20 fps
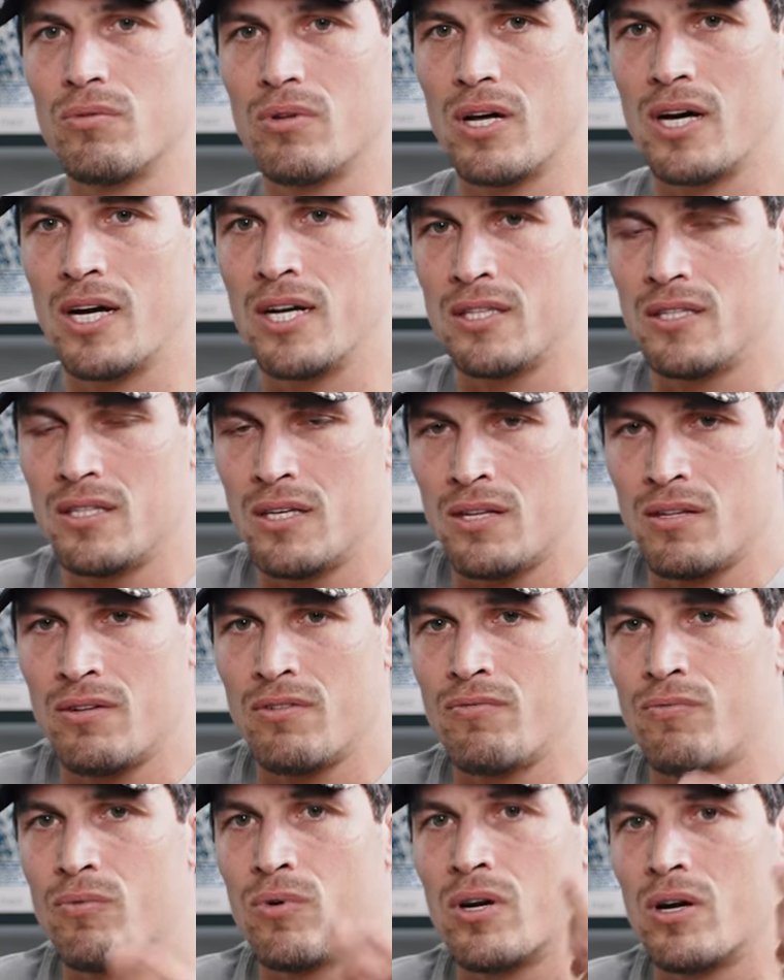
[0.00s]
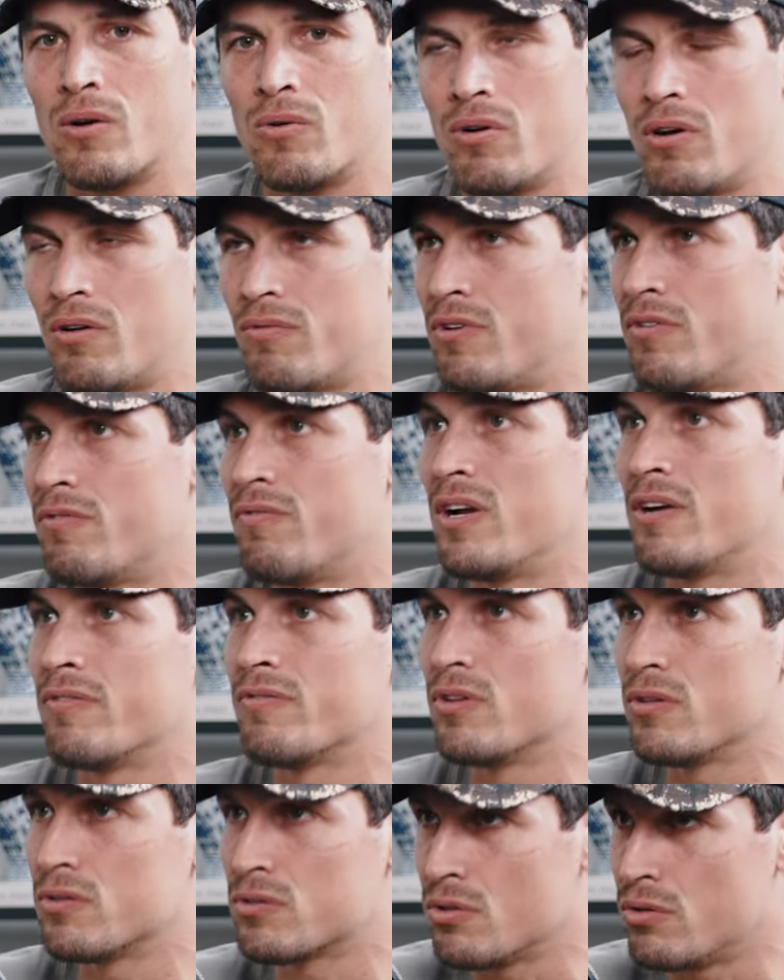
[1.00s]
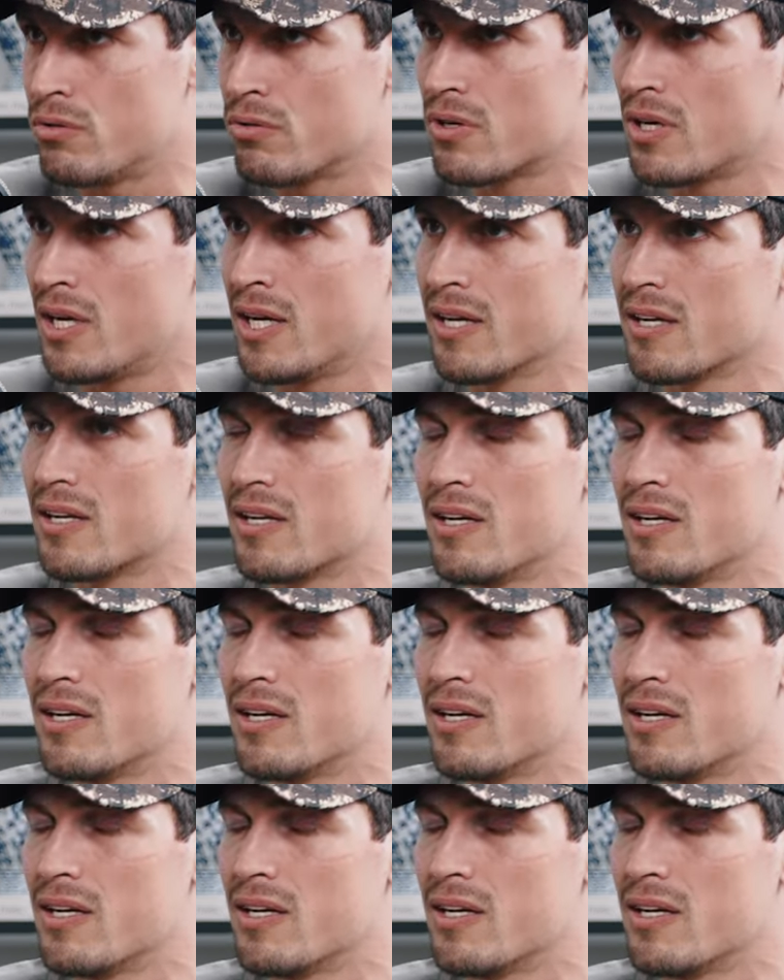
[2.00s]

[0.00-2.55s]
or idea of what I would have loved it to look like.